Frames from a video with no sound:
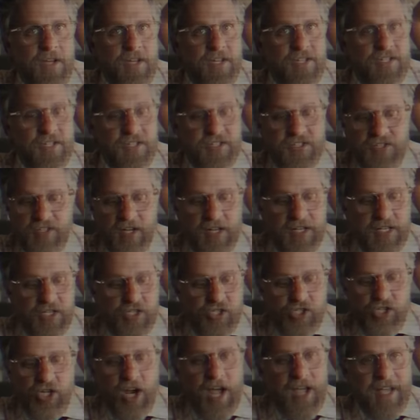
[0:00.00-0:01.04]
to study
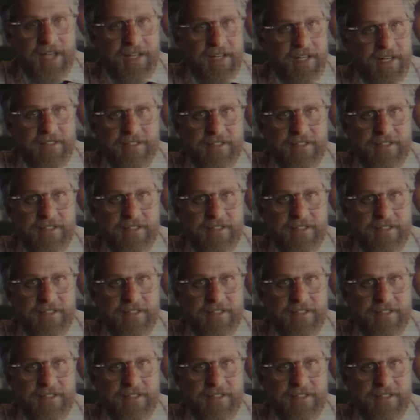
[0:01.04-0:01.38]
giant